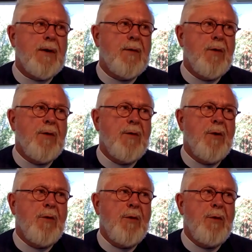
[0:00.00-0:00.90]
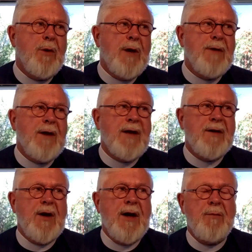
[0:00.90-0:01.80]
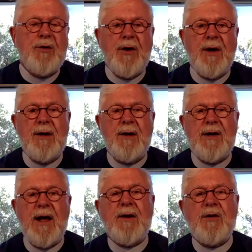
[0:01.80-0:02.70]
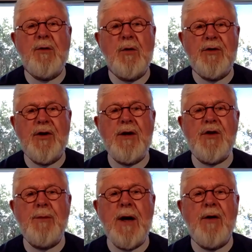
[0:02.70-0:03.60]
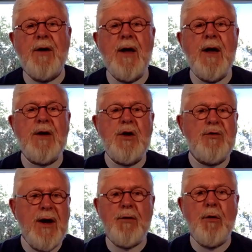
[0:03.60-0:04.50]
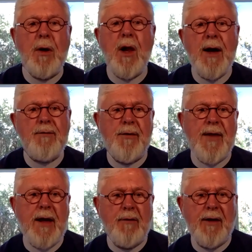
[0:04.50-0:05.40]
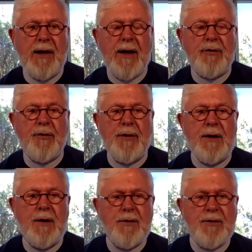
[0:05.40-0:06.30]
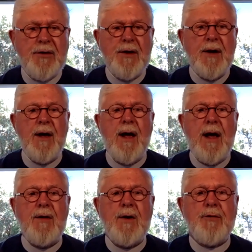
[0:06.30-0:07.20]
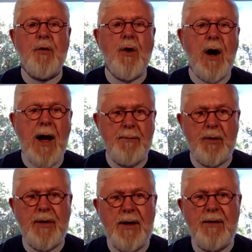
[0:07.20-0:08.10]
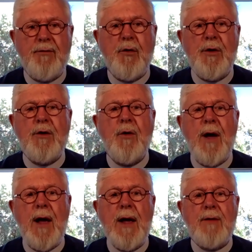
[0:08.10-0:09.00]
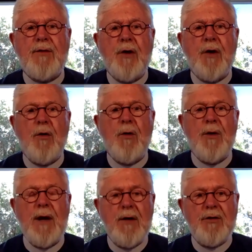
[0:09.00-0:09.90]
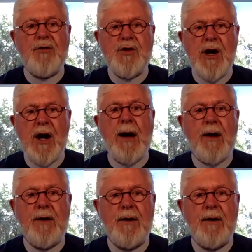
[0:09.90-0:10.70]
what we were given at that time was a tax equalization amount. You'd never applied for that over the last 3 years. And therefore I put it in for you. And so here's a check